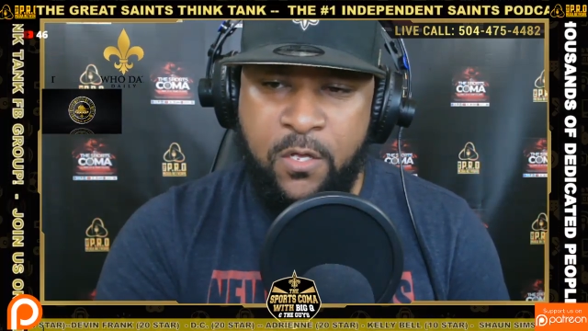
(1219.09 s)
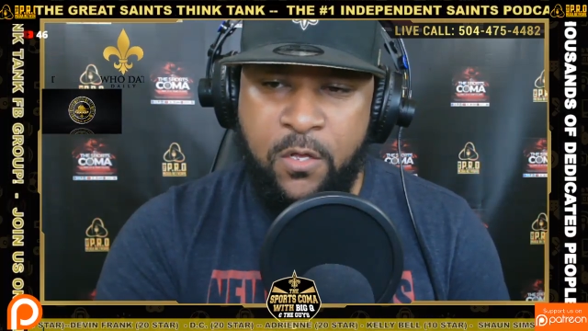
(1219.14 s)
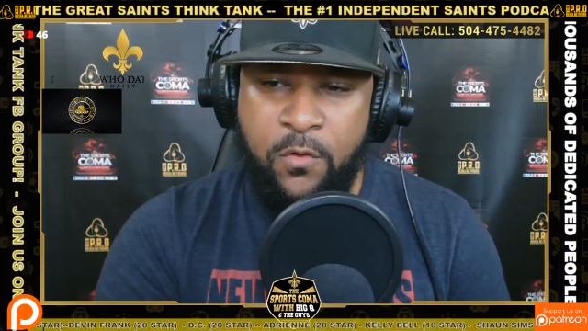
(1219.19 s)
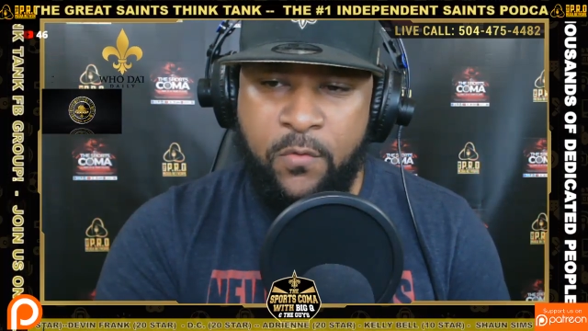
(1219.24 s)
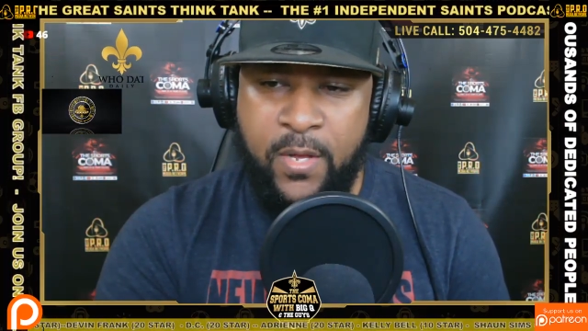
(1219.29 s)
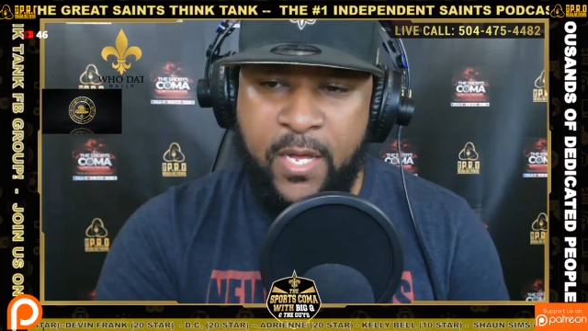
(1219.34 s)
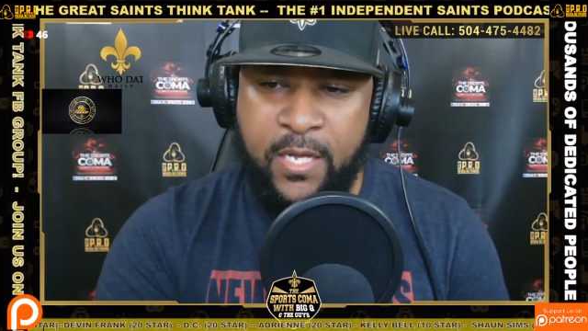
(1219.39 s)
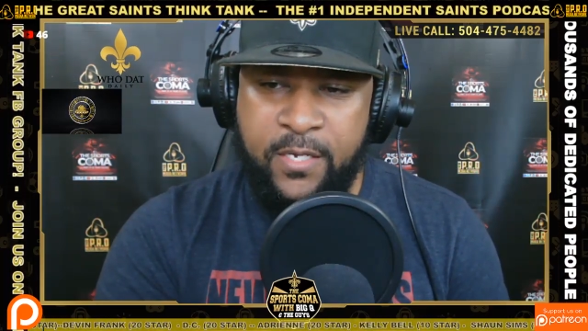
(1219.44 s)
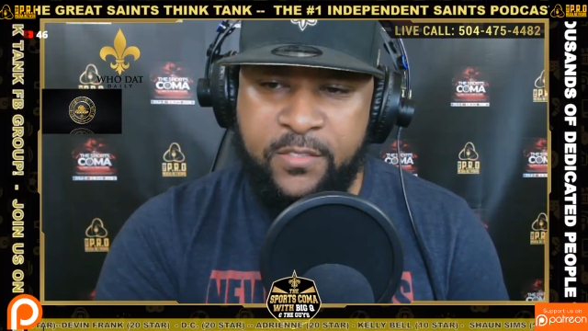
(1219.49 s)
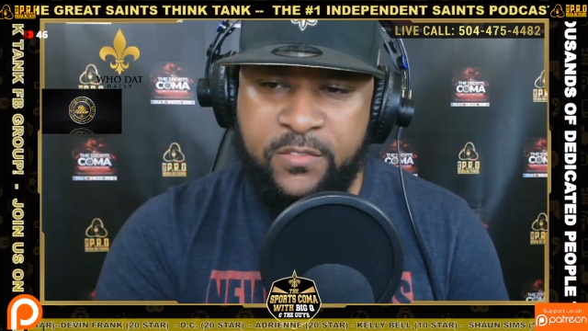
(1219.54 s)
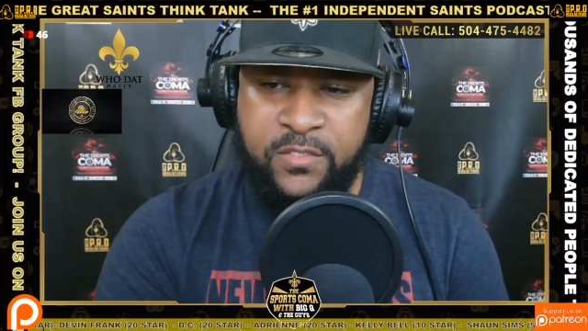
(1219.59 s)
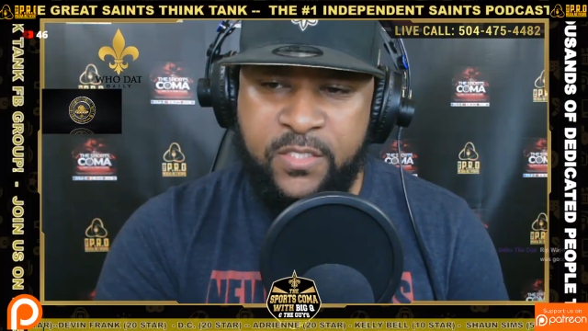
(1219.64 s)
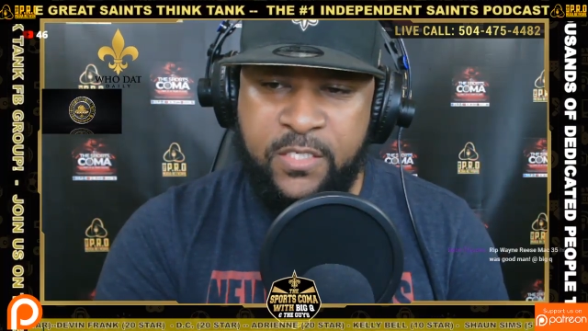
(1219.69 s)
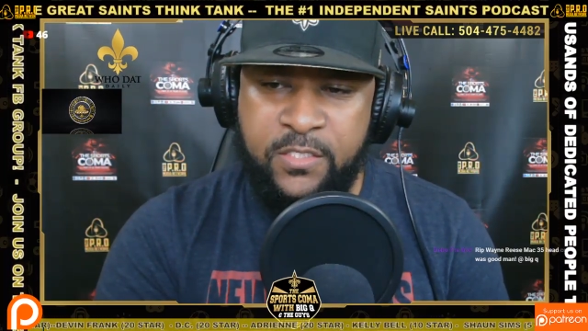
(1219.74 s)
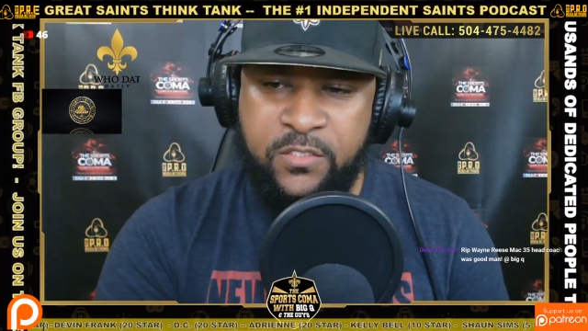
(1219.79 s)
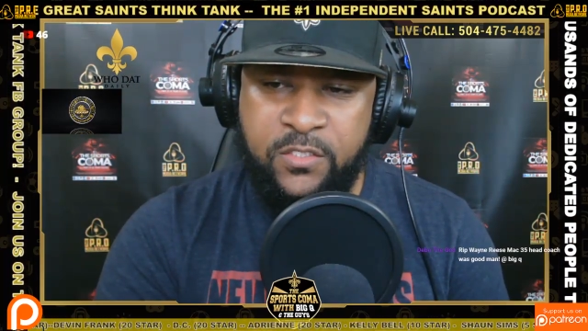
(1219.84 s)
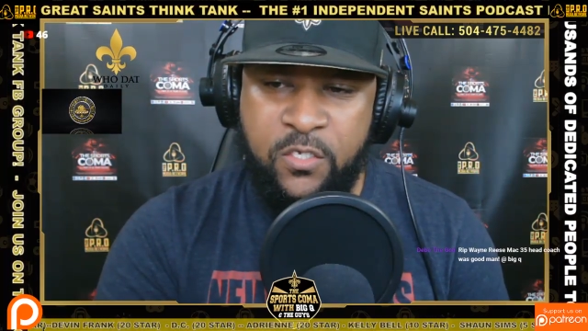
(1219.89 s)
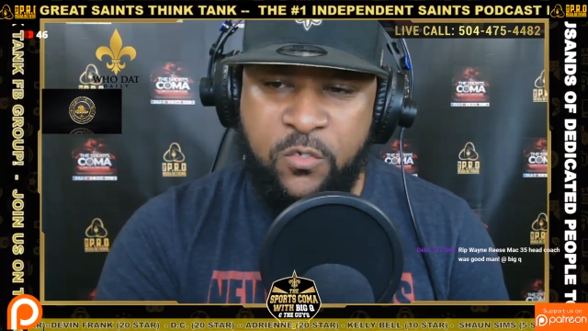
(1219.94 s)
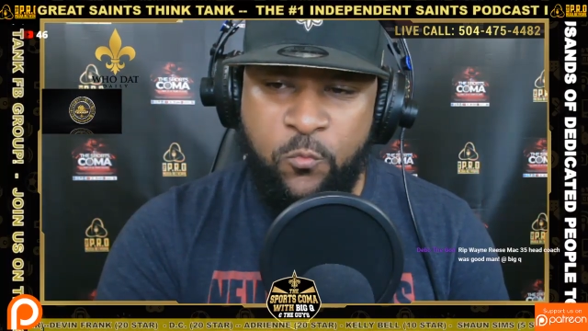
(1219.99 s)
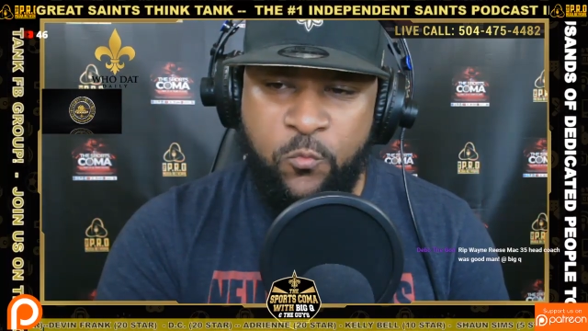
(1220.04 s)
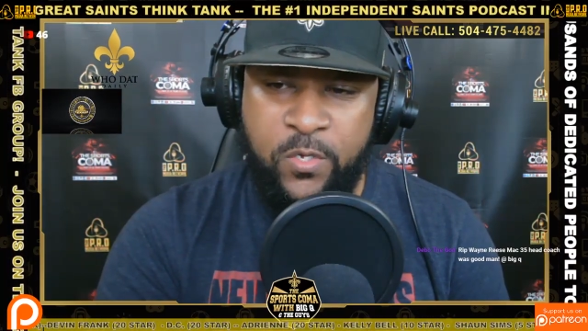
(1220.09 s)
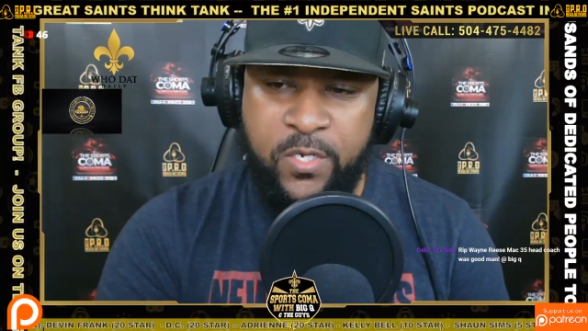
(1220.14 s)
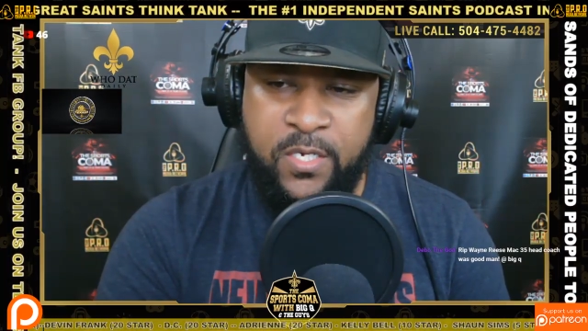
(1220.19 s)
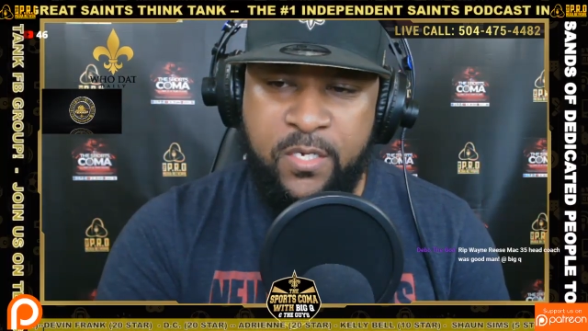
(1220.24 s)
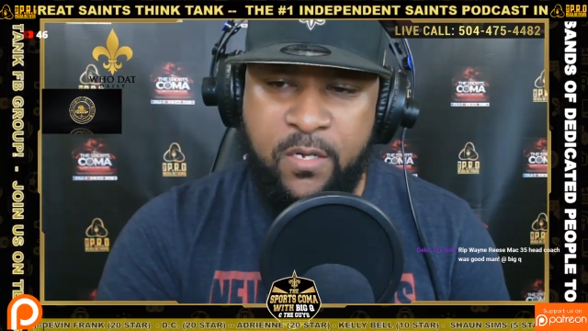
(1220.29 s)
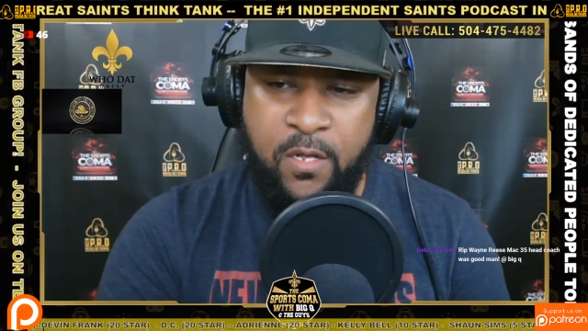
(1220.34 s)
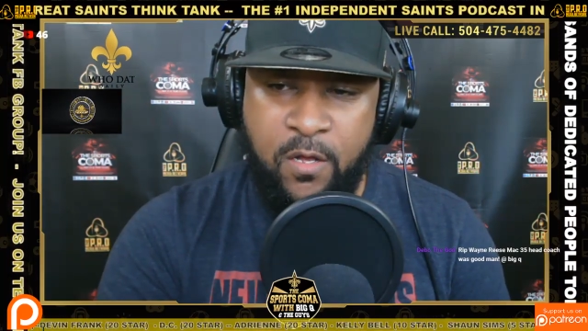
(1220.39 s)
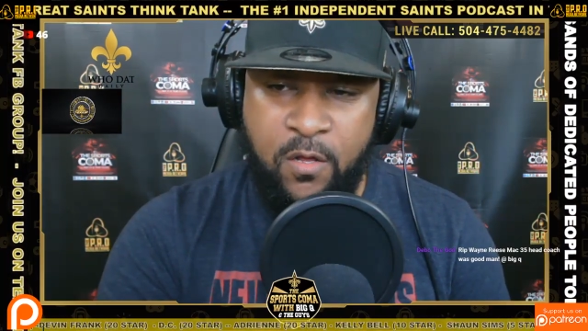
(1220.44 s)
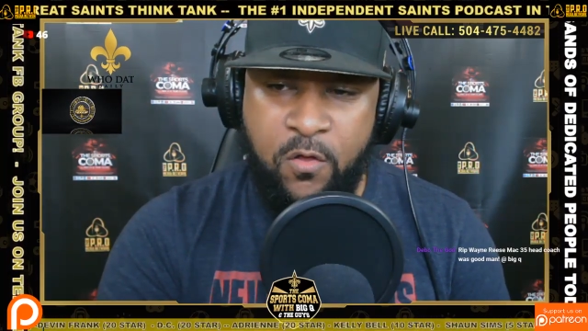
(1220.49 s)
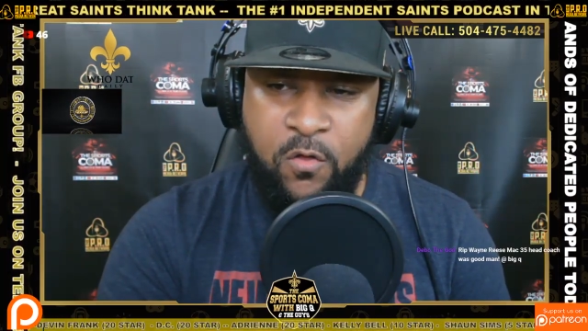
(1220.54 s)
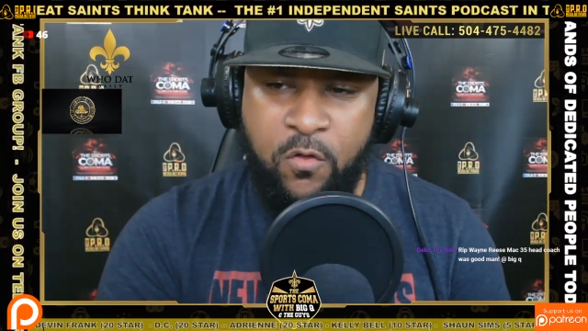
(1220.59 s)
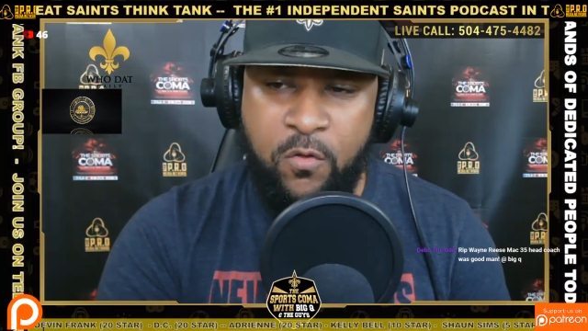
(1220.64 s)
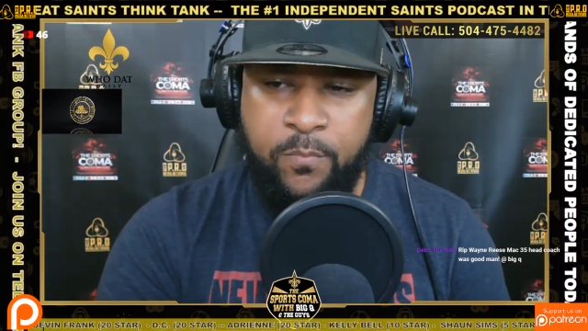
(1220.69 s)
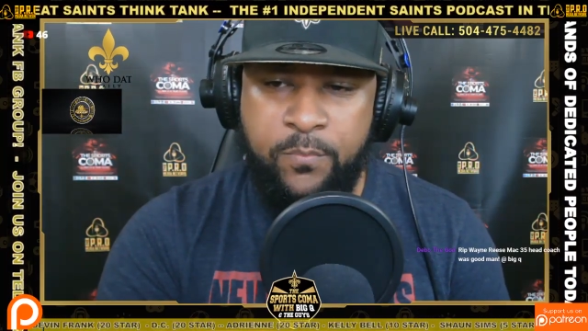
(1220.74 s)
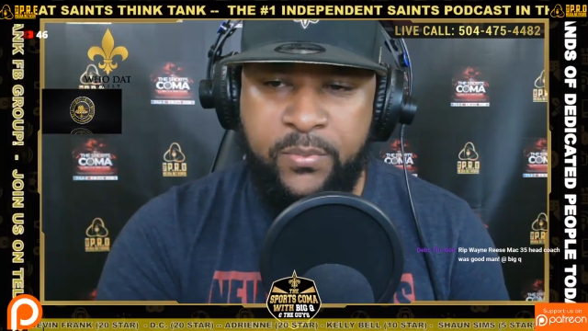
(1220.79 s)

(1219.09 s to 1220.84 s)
on how the Saints can win it all?